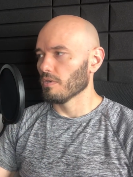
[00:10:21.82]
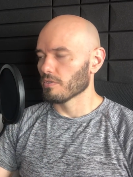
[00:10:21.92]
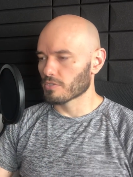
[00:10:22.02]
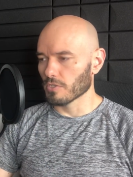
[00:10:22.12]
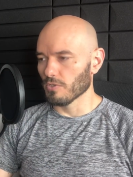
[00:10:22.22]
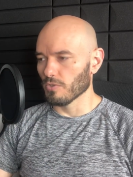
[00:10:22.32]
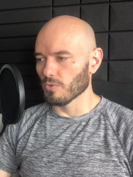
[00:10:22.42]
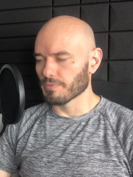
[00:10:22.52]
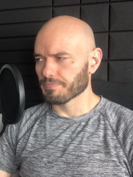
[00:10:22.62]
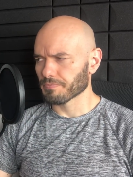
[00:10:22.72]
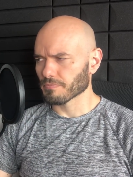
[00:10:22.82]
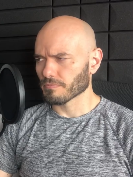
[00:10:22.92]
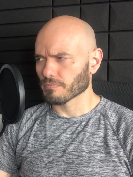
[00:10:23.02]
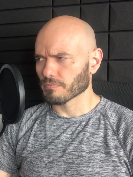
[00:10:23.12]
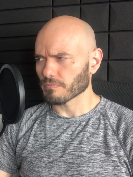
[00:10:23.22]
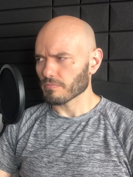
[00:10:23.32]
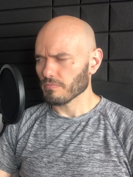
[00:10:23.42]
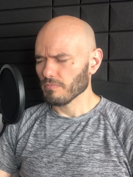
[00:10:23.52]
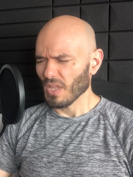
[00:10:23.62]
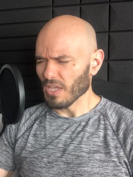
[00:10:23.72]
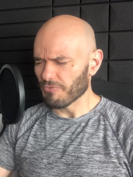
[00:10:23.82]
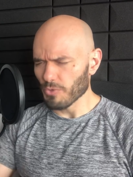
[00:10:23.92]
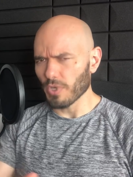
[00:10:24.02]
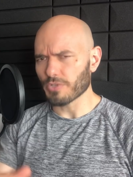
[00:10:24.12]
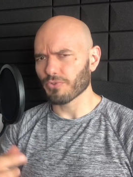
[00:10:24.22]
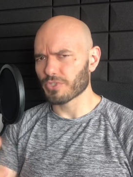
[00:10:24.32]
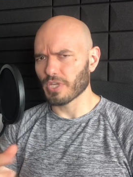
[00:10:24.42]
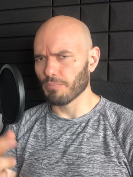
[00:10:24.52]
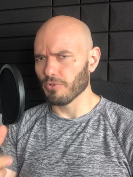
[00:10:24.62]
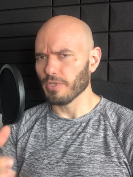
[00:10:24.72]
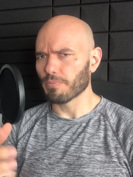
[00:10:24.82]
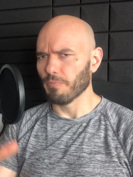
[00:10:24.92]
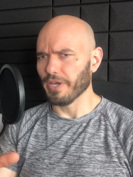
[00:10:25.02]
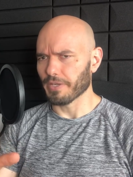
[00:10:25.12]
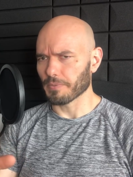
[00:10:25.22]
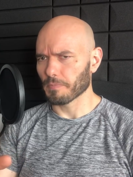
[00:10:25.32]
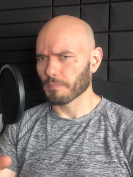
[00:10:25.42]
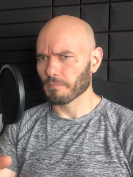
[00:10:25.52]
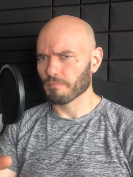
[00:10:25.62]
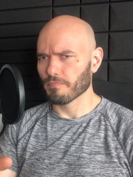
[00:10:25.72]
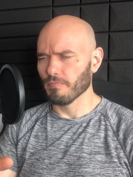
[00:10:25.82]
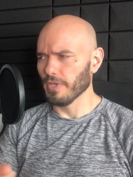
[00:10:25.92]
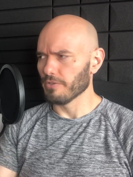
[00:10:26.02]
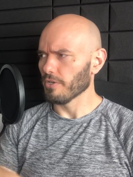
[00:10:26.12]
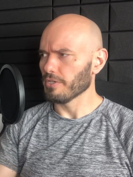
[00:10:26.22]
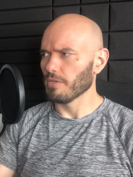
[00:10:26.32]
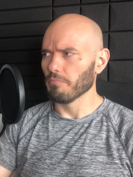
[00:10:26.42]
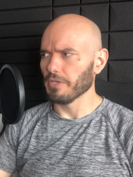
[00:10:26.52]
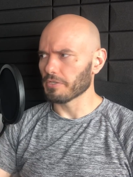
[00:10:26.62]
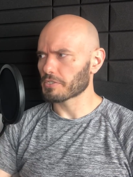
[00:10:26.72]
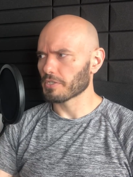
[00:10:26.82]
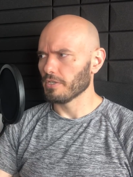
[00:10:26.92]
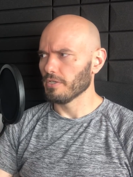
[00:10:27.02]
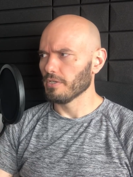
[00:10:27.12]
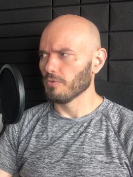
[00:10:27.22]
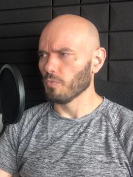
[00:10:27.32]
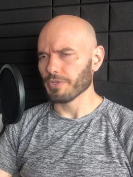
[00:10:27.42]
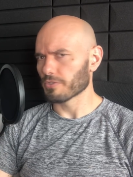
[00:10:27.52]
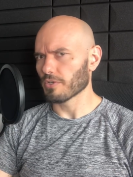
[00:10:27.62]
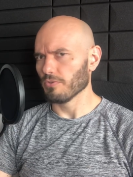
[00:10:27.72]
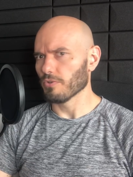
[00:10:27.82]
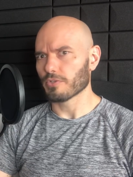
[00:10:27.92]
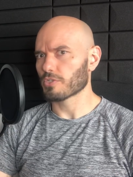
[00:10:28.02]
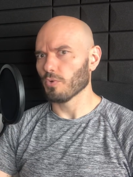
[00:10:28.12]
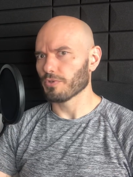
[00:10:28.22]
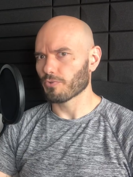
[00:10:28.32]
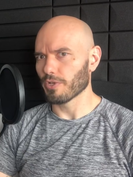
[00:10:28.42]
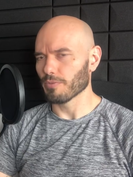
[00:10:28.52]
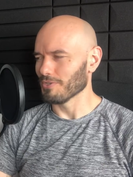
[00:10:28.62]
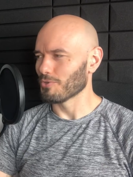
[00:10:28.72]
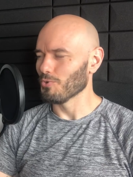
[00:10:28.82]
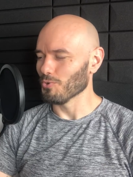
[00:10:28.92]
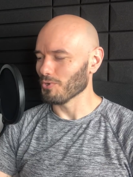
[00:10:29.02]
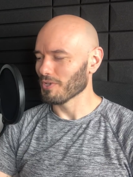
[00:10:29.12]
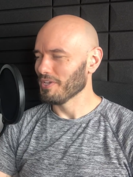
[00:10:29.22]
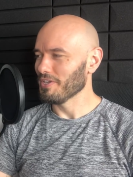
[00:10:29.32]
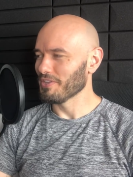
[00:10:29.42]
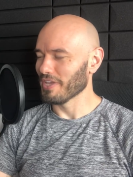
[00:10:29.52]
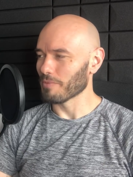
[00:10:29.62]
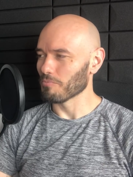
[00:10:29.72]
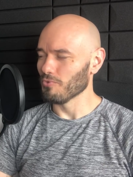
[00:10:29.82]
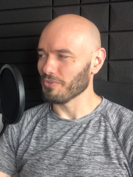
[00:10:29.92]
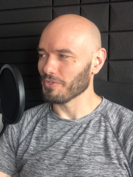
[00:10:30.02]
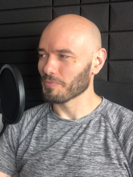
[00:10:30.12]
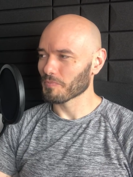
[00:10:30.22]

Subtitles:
So if you watch, for example, Ip Man, Donnie Yen makes Wing Chun look so incredibly cool in that movie.